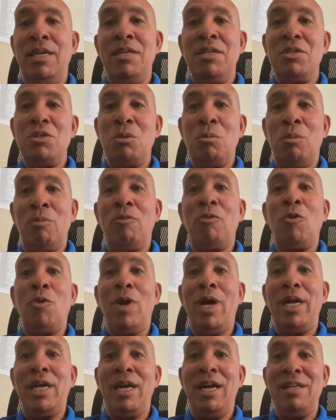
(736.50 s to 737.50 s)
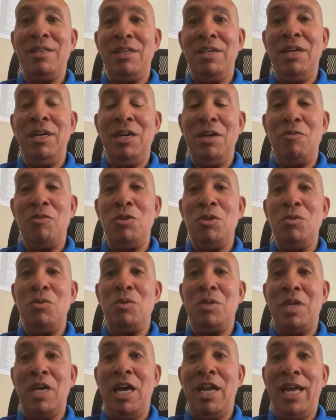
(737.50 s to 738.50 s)
So before I got there, if
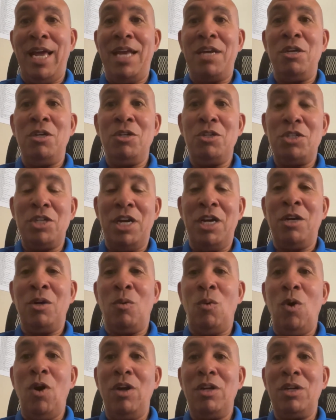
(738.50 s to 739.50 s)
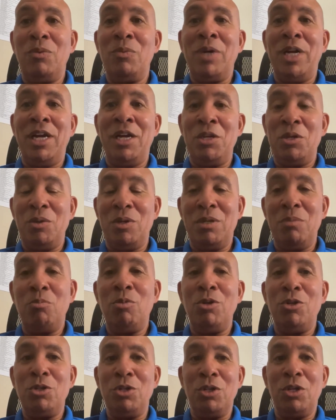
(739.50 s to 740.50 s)
you got out of your chair to walk around, you had to
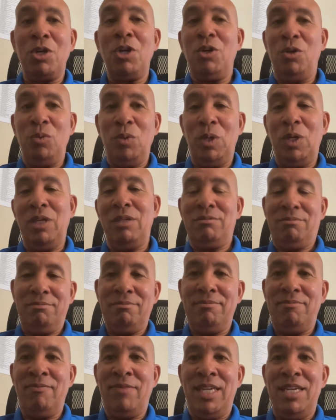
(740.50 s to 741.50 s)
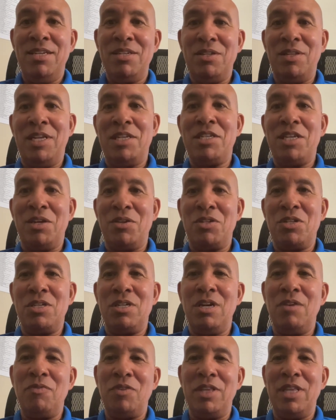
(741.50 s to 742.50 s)
put your coat on. So that's how
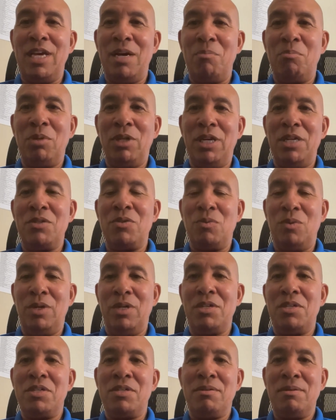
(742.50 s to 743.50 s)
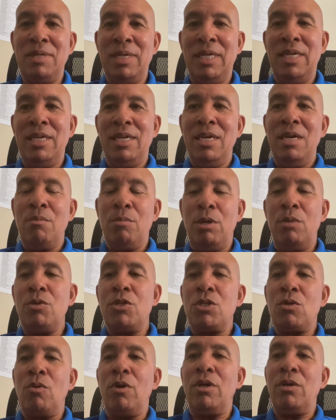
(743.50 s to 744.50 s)
stuffy that place was. But it
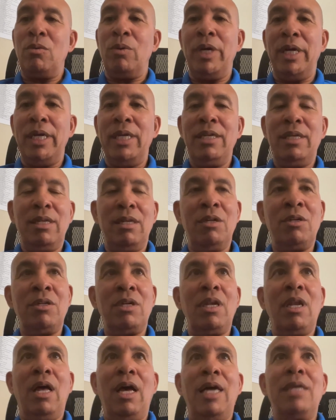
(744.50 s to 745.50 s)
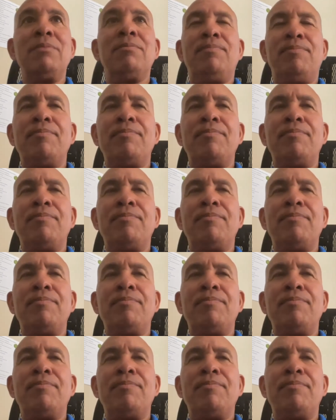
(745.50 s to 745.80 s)
was squared away. Learned a lot.